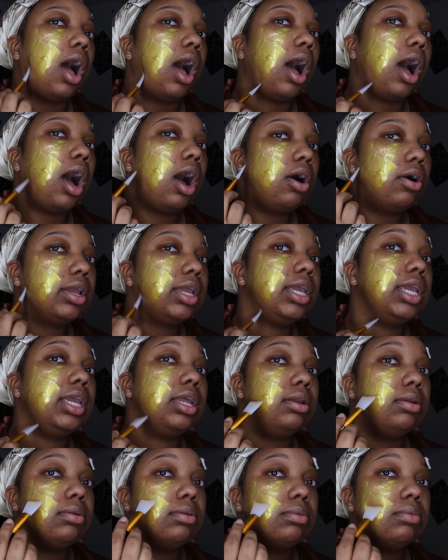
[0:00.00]
I'll
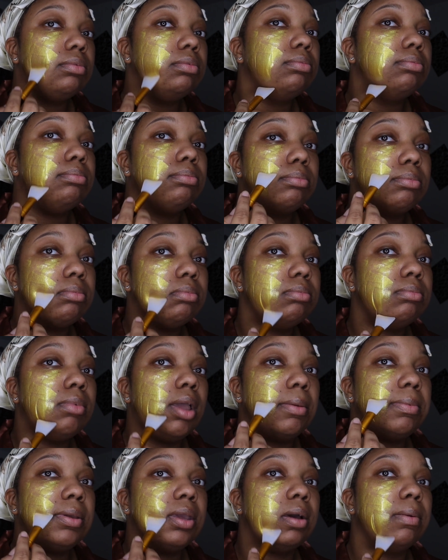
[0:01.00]
eat
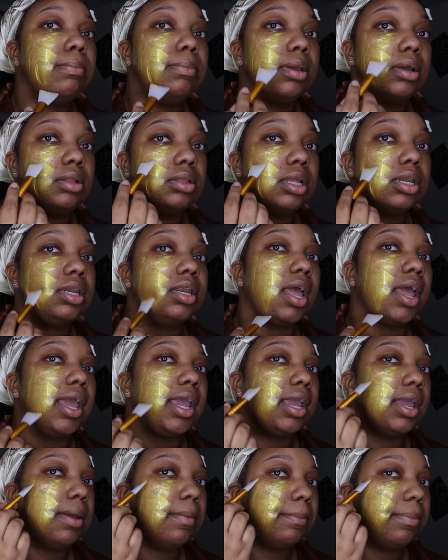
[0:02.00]
maybe a meal a day,